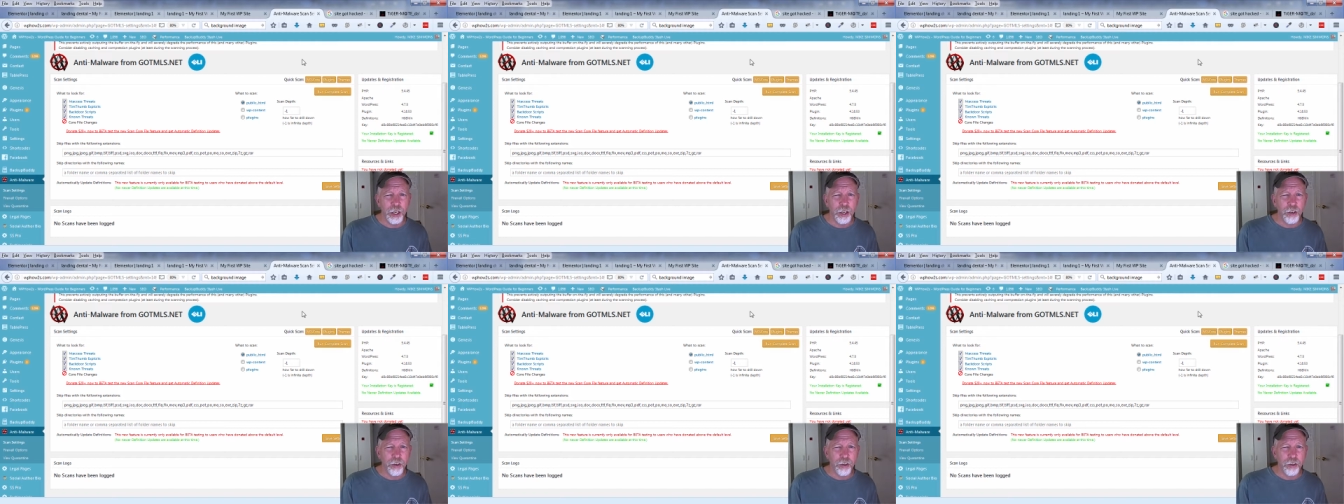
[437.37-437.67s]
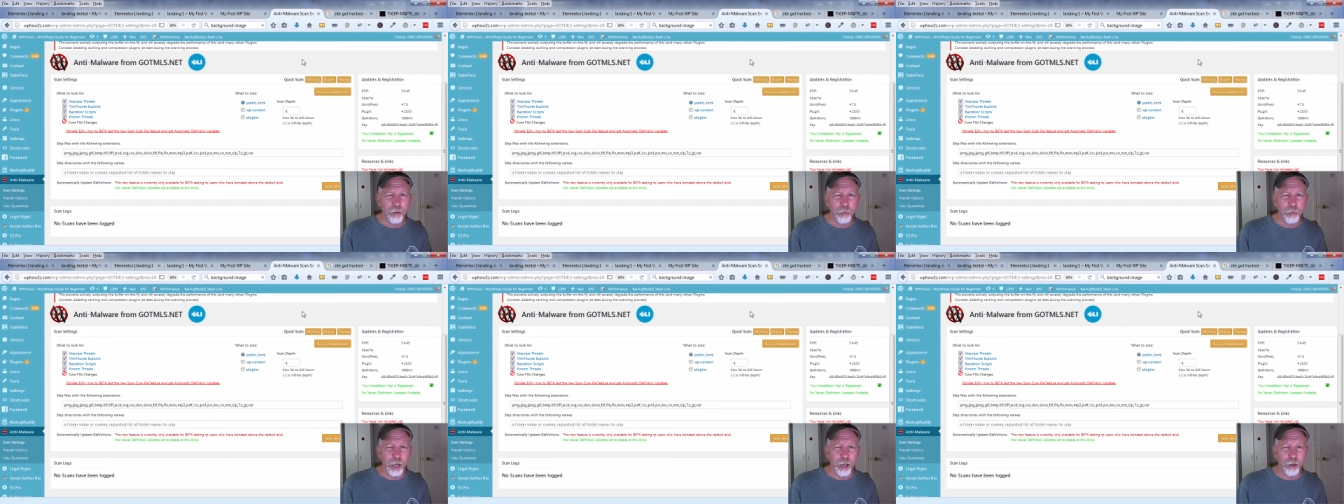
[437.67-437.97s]
it.
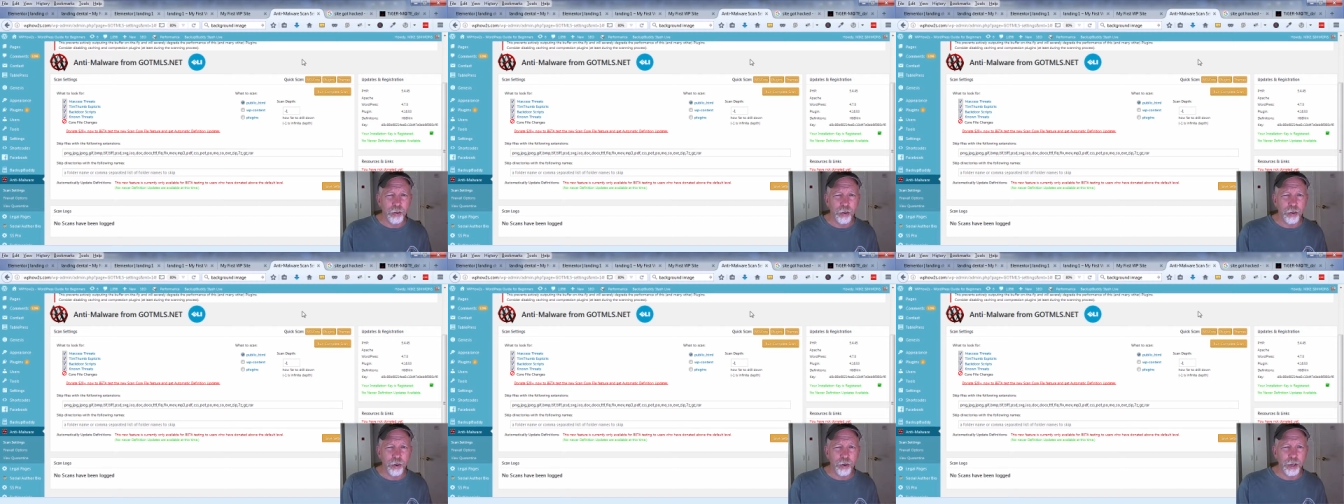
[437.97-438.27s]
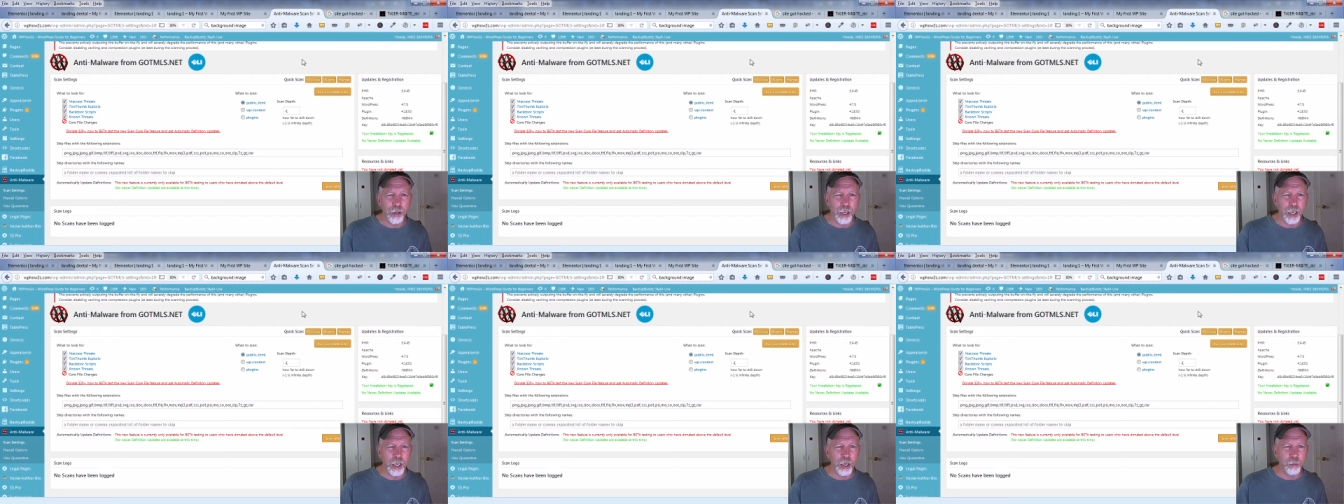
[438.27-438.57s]
Just
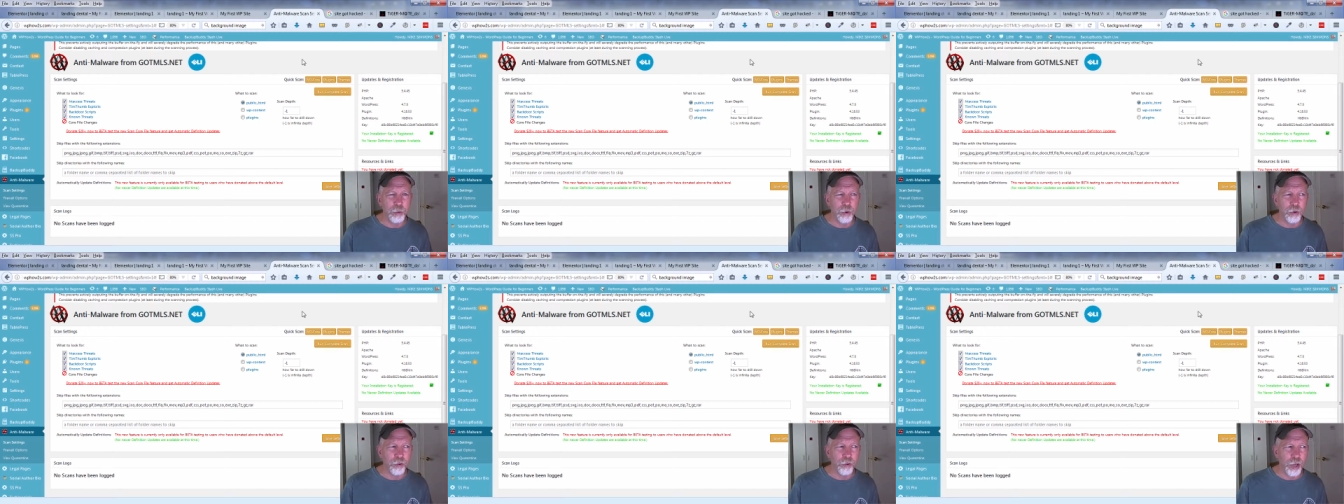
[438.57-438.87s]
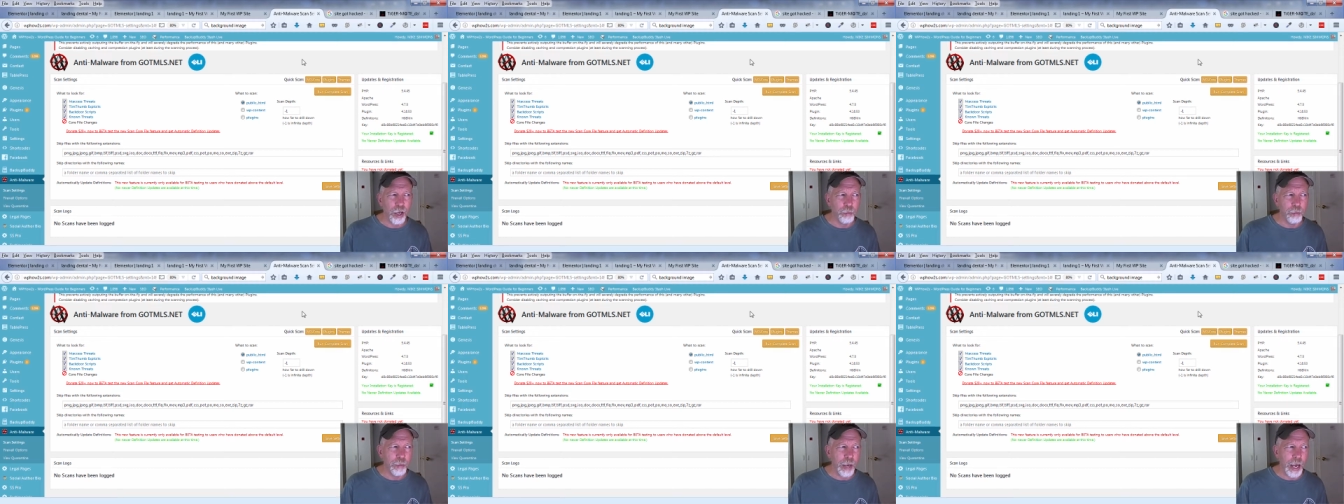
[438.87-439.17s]
make sure you
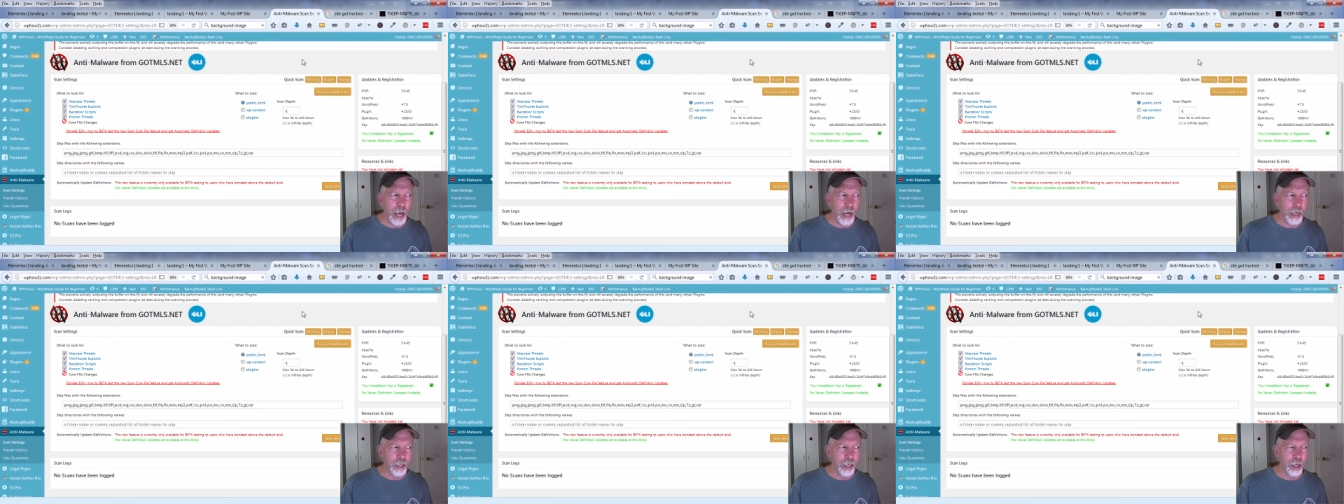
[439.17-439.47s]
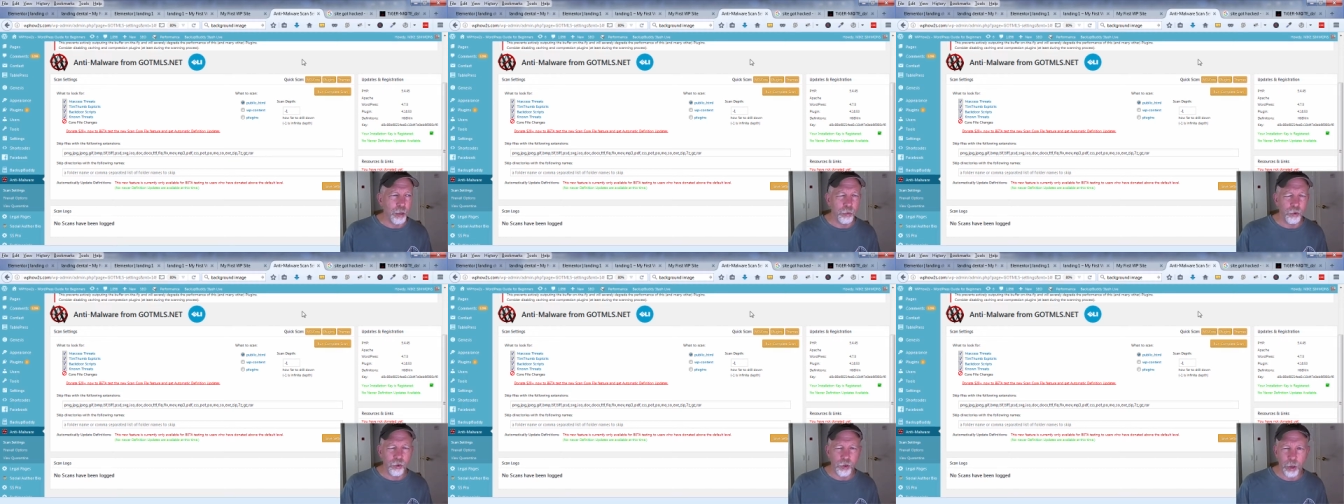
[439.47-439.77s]
keep your site
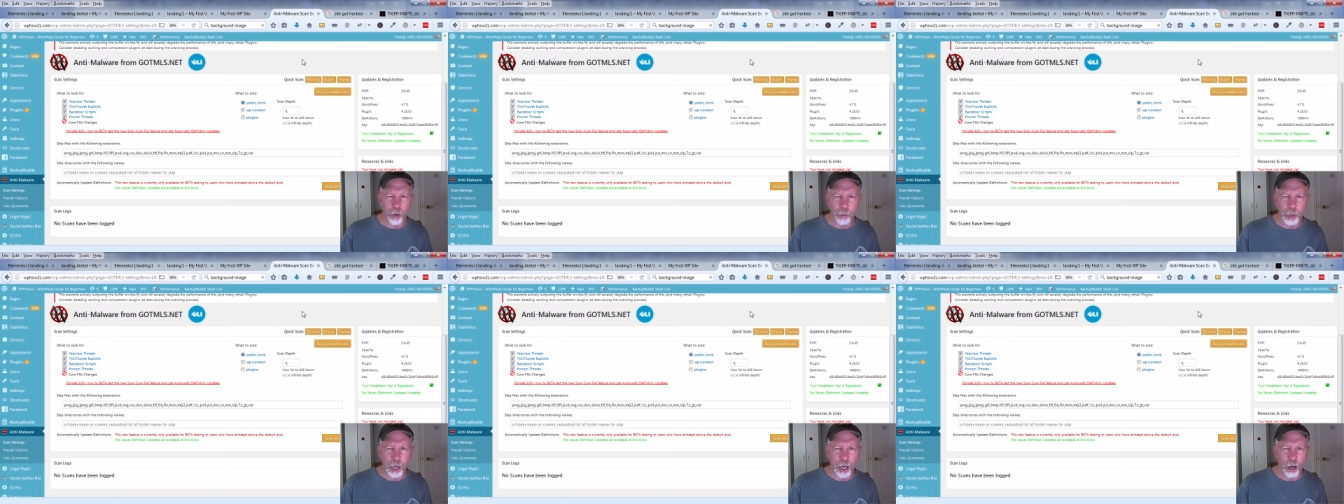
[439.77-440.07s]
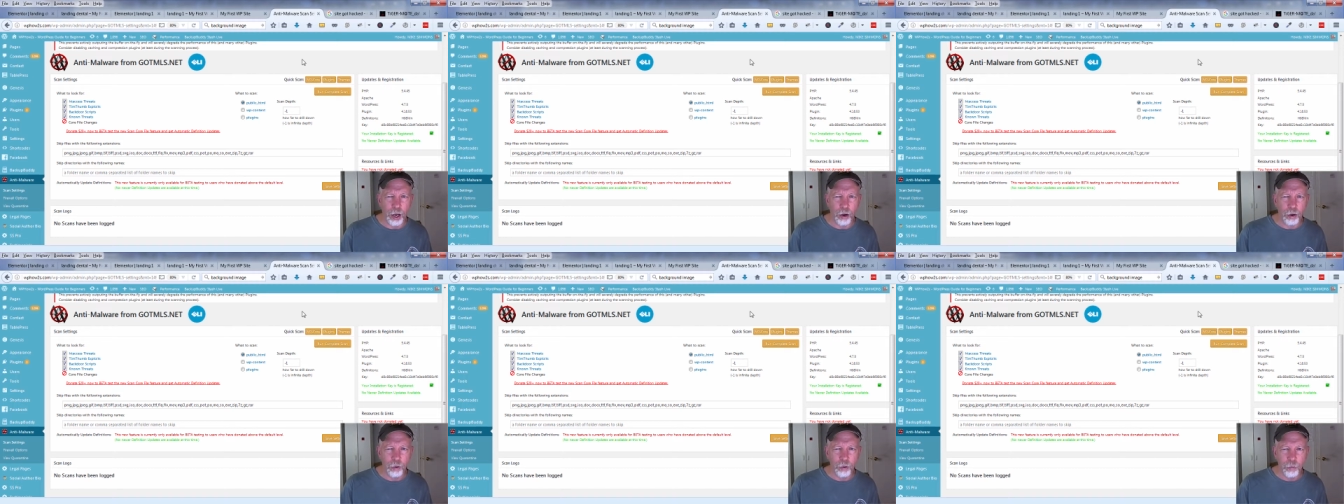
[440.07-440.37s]
backed up
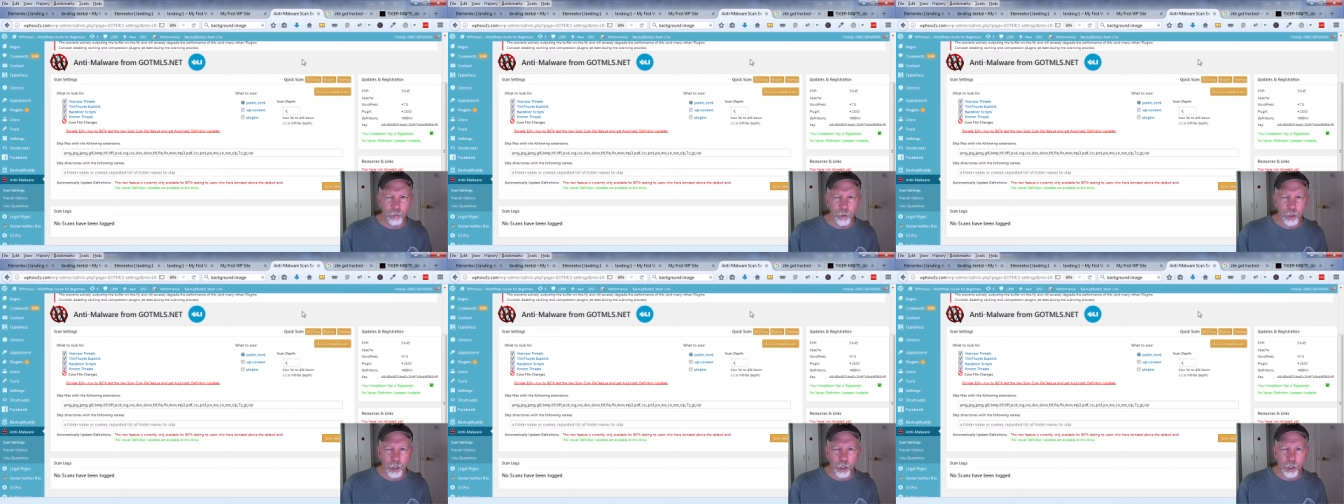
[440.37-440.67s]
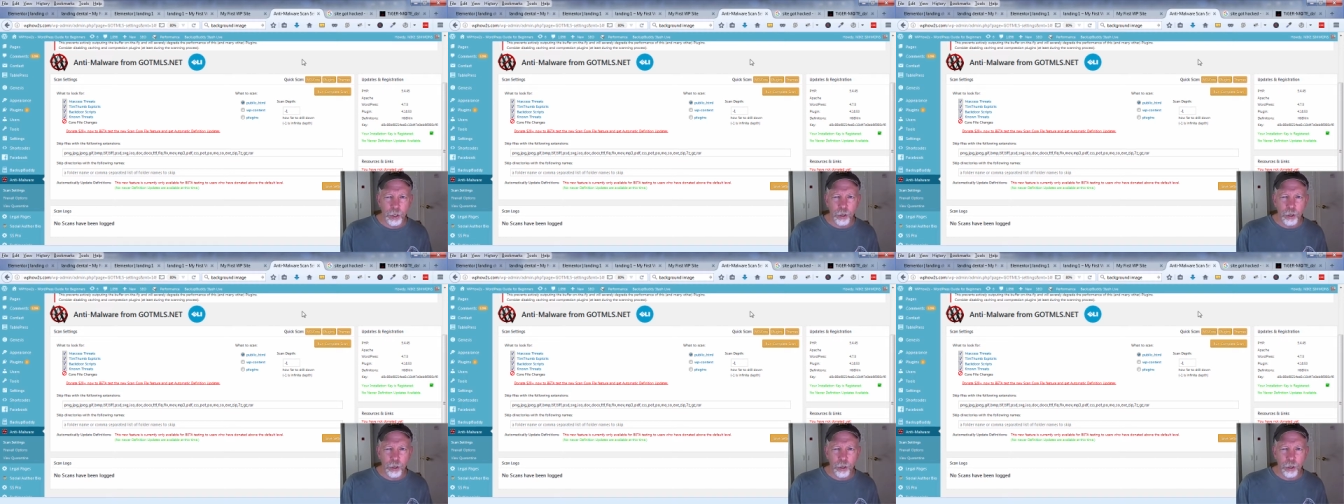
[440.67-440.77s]
somehow.